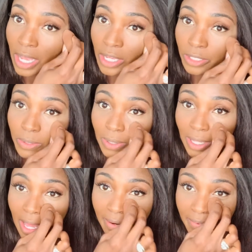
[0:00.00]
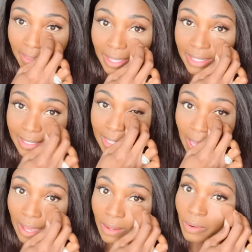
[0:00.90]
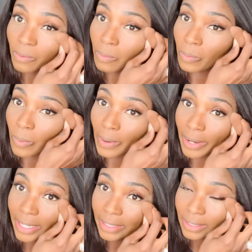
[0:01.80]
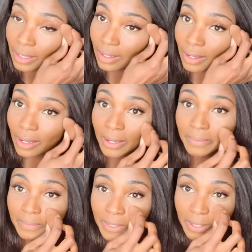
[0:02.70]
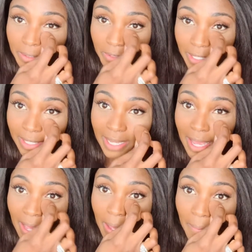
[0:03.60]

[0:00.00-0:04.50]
to a lot of things that warrant, um, you know, dressing up